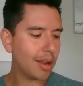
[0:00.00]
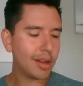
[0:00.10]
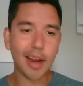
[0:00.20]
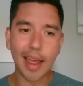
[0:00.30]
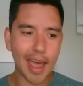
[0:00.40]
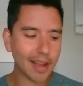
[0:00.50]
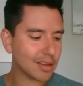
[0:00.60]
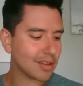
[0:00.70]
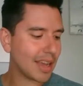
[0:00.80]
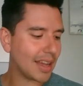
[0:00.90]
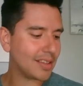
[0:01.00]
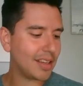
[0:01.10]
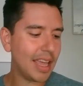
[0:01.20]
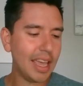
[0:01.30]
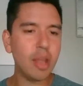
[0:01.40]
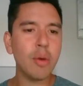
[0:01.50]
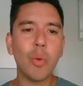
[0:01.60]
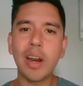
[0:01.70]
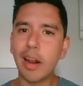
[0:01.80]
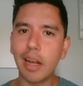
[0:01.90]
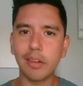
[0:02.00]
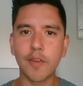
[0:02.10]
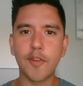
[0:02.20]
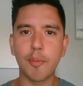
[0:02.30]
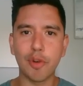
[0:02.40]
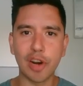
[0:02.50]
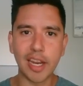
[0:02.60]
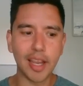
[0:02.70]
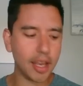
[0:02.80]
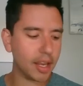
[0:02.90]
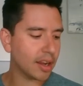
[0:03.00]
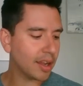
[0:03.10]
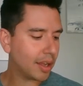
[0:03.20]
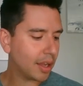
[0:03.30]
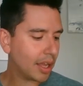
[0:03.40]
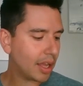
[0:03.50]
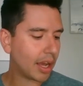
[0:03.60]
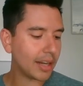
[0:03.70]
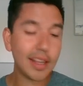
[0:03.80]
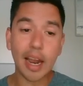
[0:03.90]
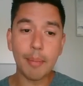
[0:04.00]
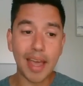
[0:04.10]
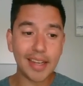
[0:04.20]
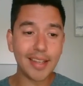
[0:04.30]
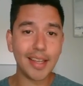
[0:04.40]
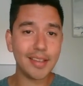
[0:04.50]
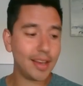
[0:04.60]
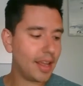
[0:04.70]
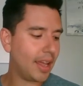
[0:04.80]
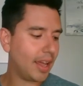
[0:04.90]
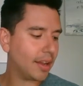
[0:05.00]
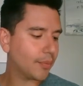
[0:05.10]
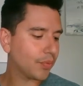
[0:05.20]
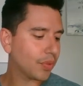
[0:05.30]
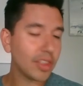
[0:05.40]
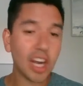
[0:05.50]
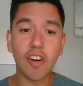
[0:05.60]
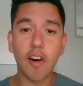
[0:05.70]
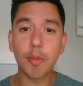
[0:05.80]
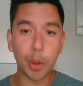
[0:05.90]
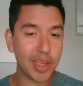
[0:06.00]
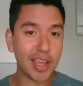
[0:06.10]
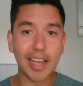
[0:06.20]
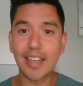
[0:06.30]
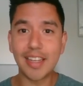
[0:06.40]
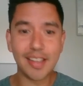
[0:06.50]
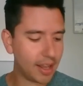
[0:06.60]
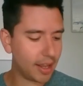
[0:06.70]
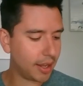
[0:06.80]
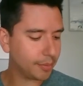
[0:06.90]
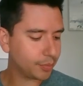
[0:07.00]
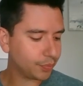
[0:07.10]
Did I exercise today? What did I learn from reading? Did I meditate today? The uncomfortable thing I did today.